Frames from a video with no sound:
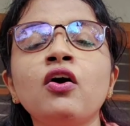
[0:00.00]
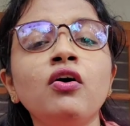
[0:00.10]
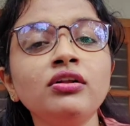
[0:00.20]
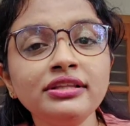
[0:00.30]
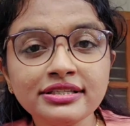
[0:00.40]

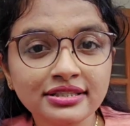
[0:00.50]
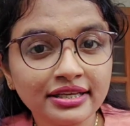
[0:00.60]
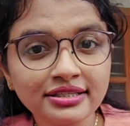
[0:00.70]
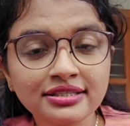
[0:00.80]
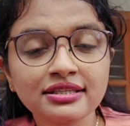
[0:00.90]
All these
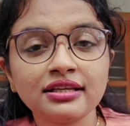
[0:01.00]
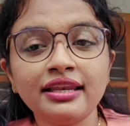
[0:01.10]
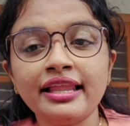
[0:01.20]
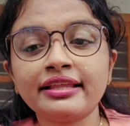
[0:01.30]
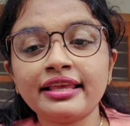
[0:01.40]
things
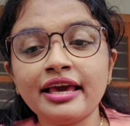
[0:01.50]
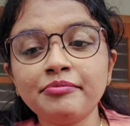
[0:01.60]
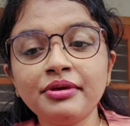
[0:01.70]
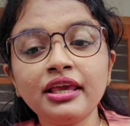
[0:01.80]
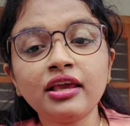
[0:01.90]

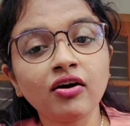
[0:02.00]
can be